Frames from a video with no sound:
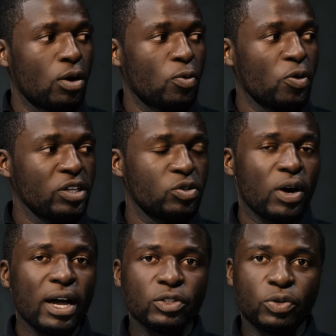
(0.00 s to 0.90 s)
What is
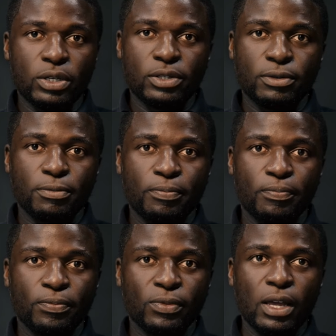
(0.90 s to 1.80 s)
your address?
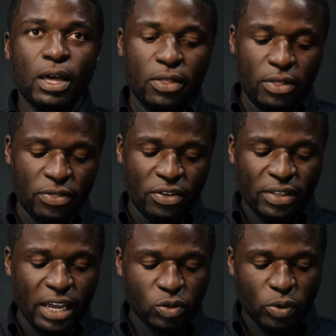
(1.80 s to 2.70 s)
The
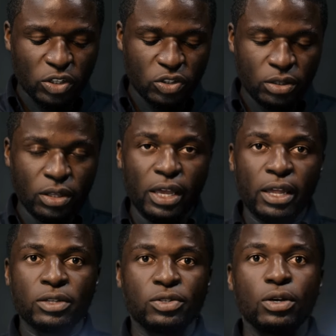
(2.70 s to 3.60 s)
next question
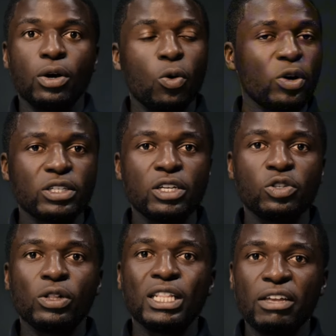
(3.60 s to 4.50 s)
is, what
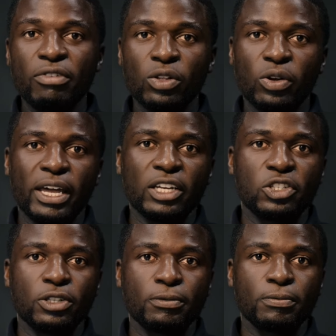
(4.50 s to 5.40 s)
is your living
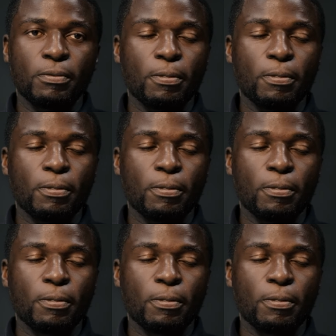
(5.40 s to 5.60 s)
location?